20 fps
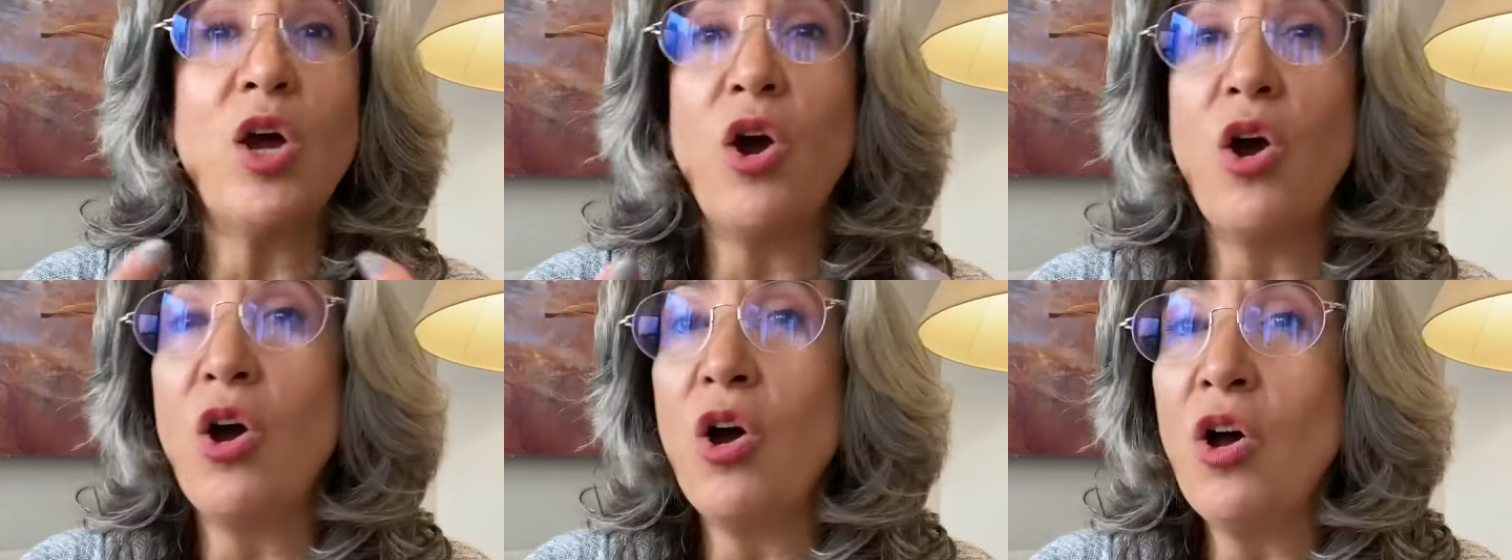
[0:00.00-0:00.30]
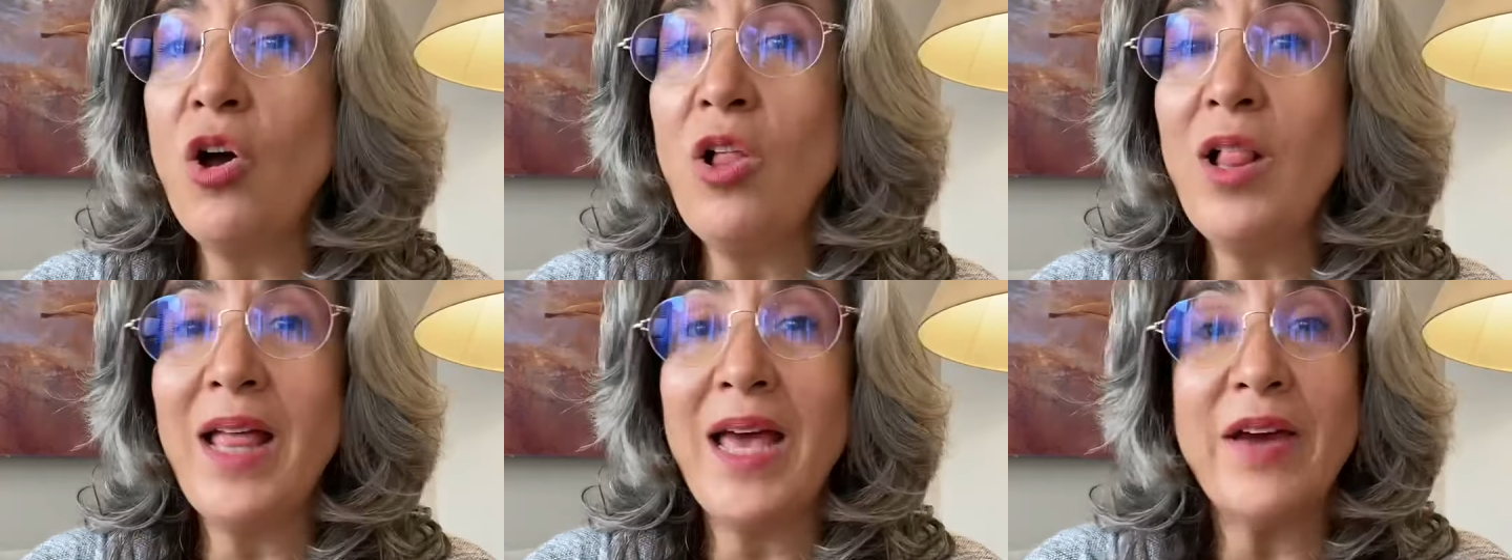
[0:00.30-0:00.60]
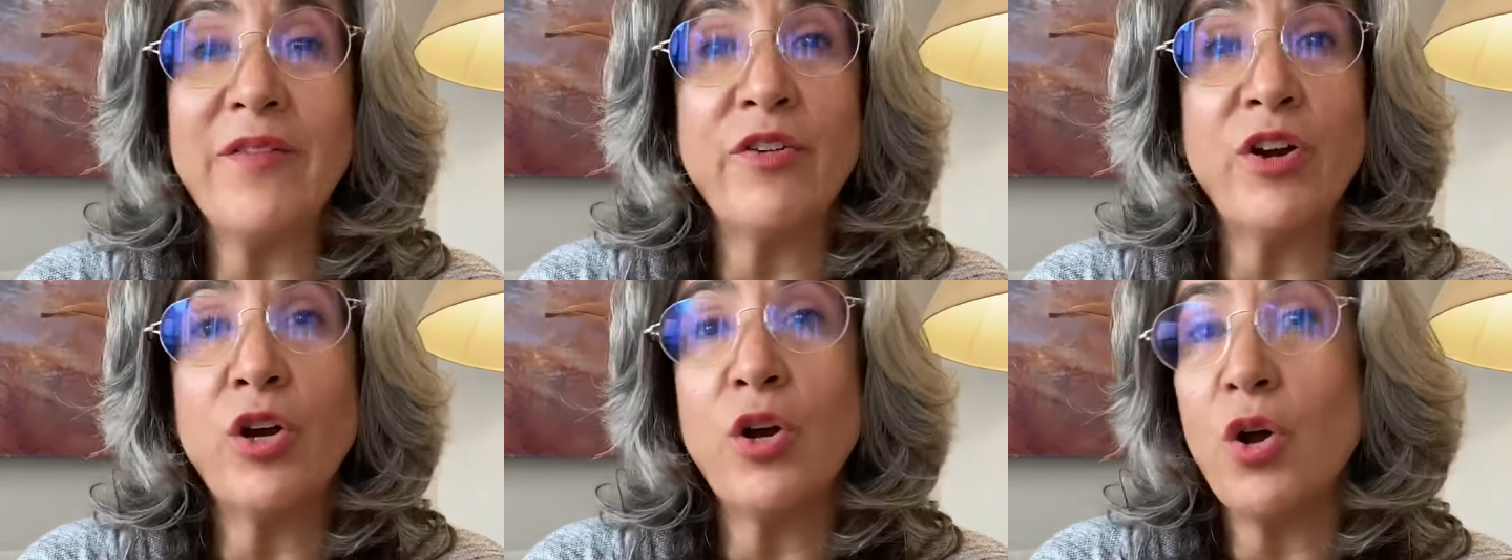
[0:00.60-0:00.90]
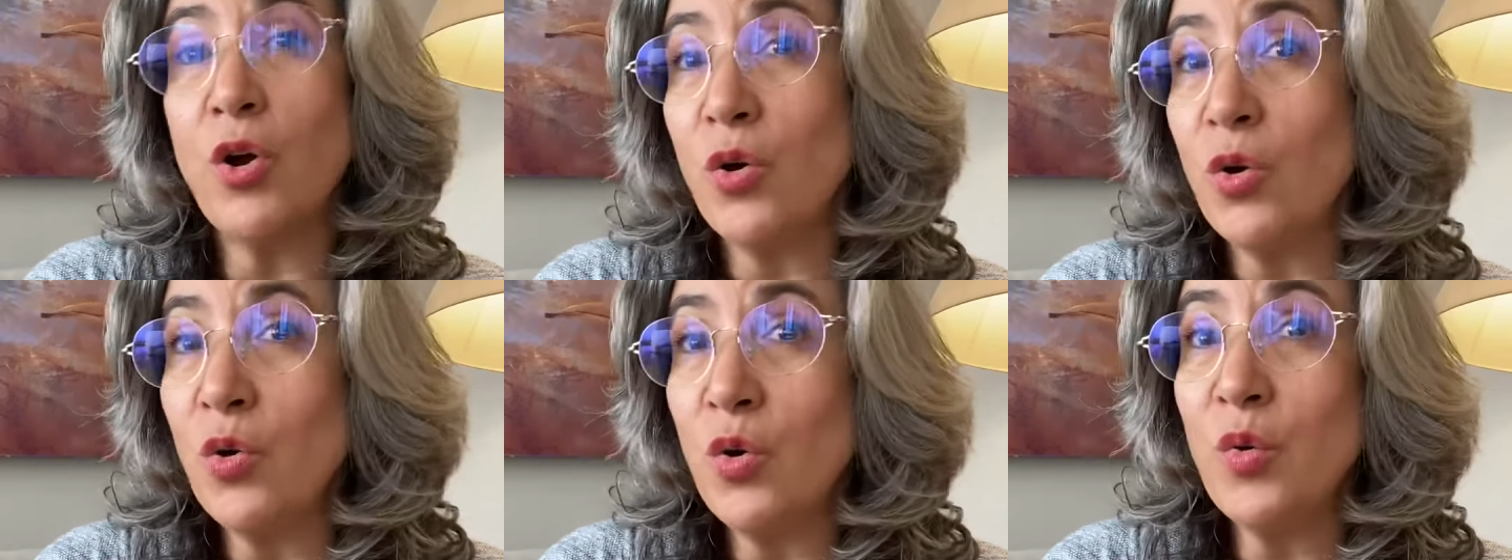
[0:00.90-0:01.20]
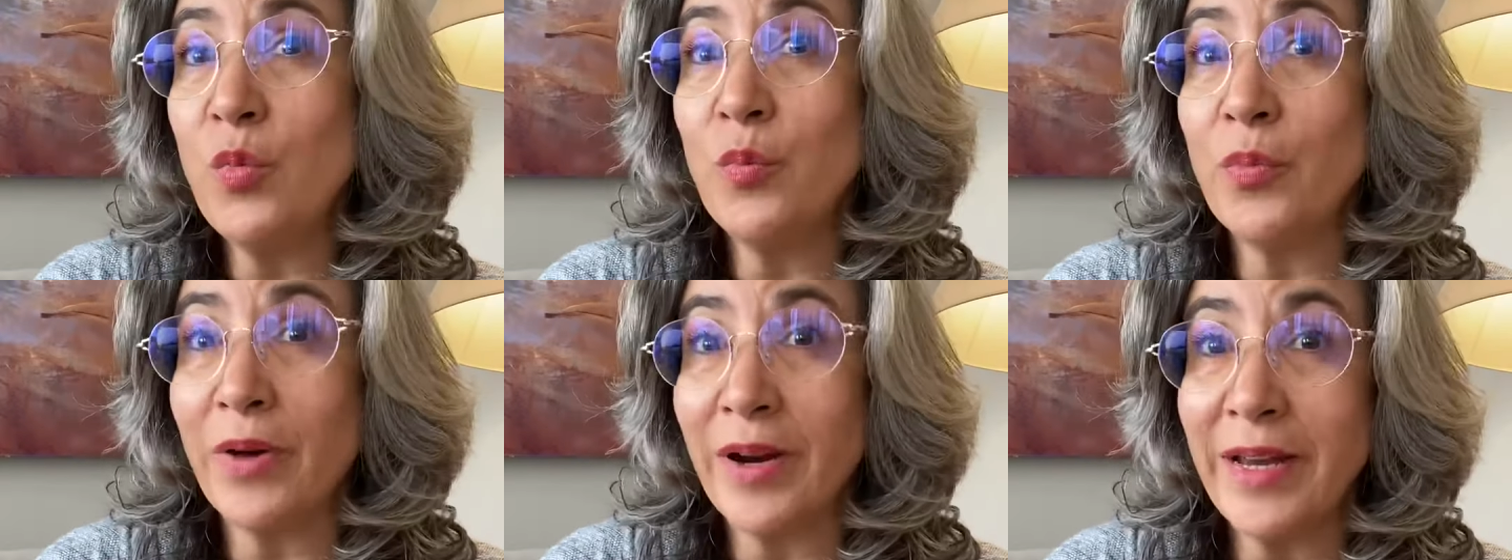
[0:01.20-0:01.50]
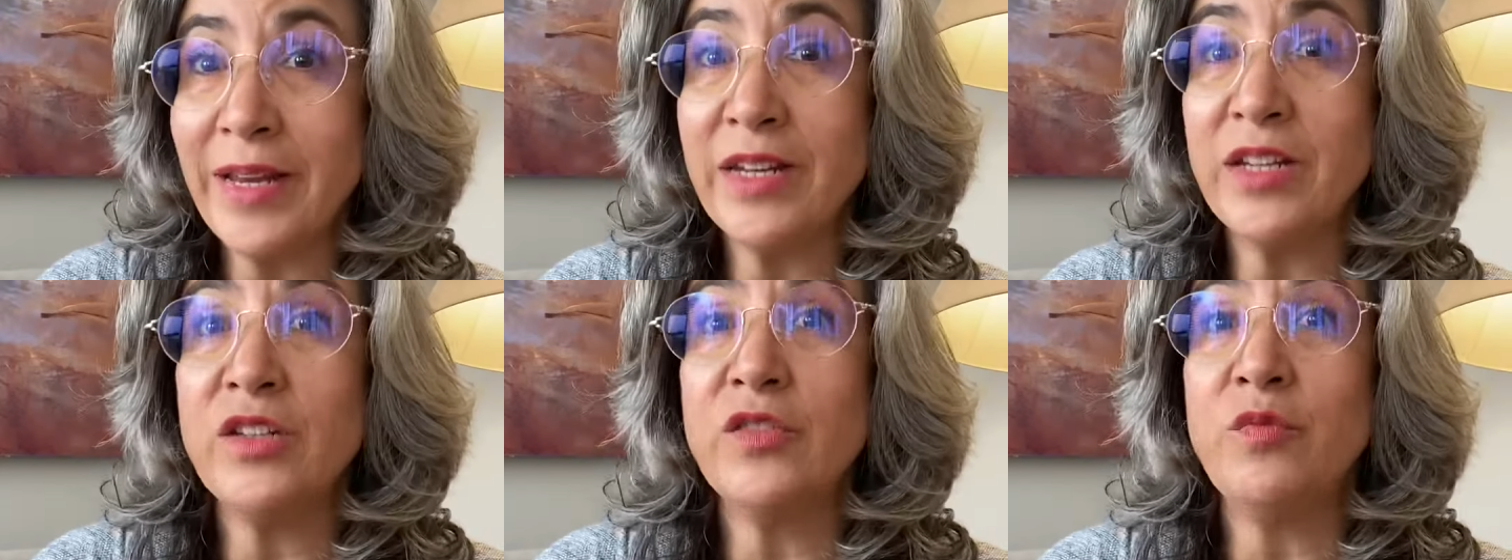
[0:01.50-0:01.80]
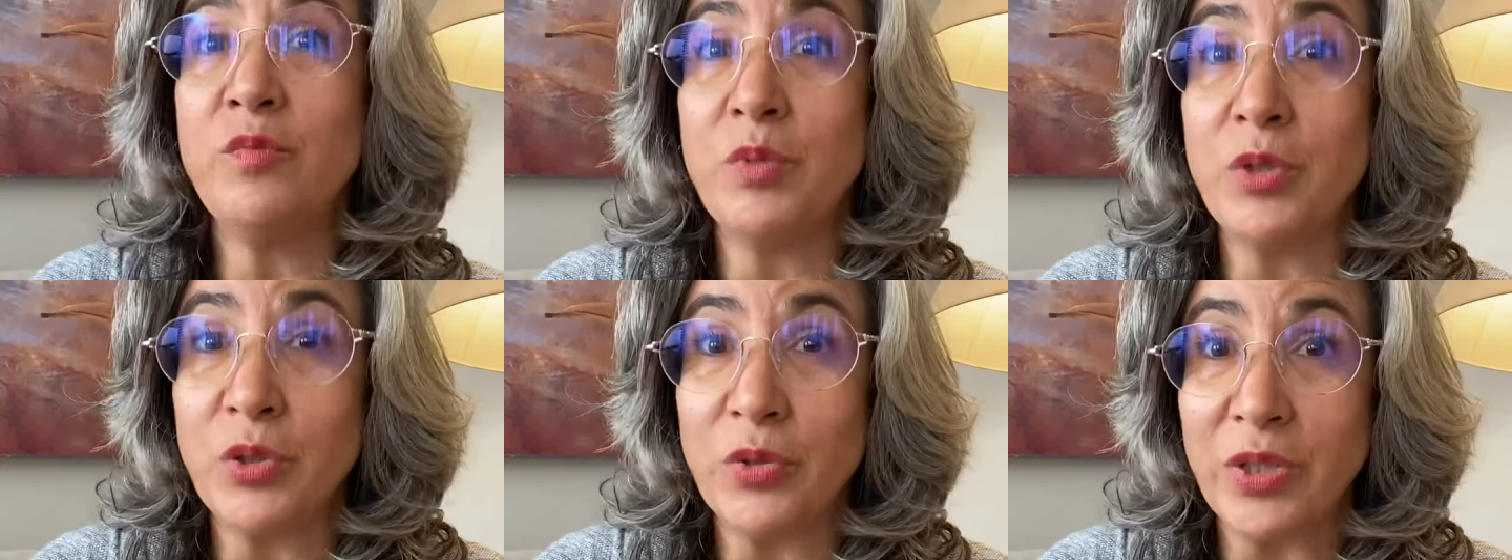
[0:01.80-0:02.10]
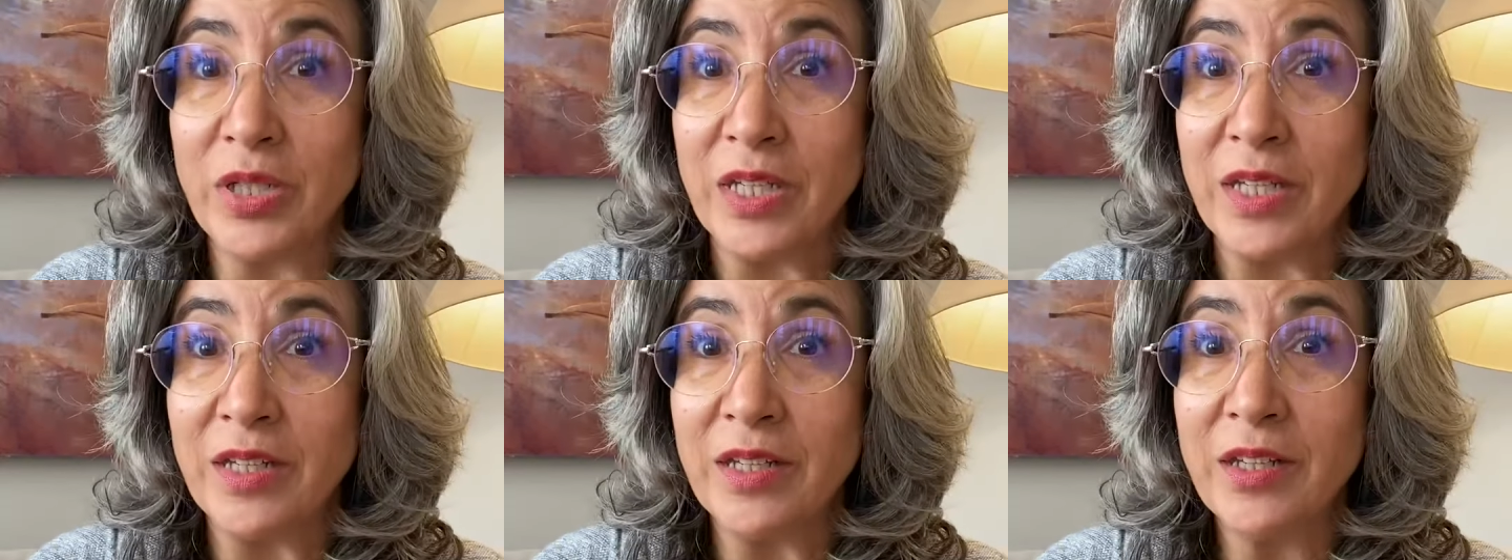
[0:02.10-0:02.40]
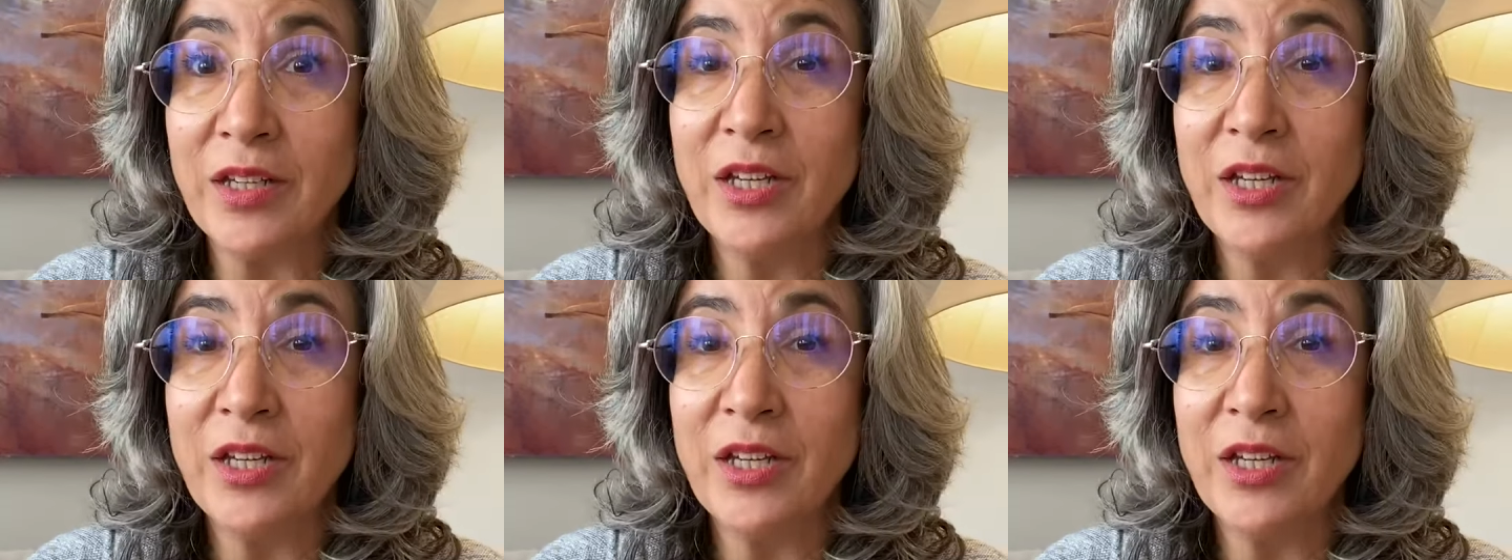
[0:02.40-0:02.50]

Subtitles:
all have our own brand of beauty.